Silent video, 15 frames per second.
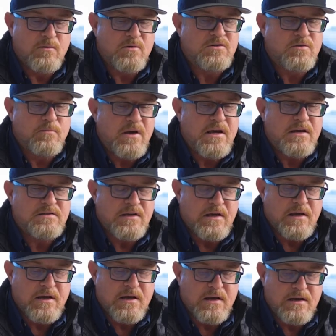It was
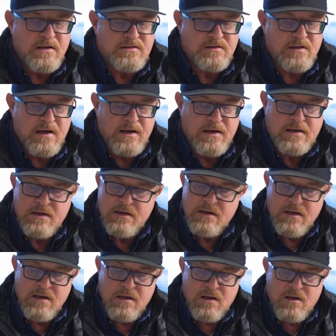amazing. And it's like,
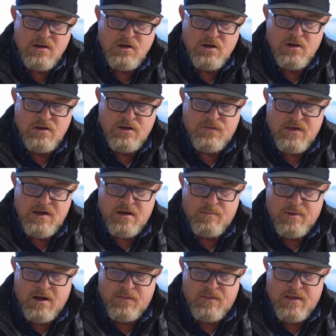you think
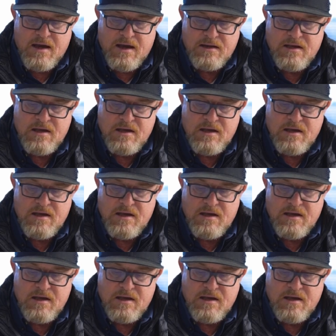about that.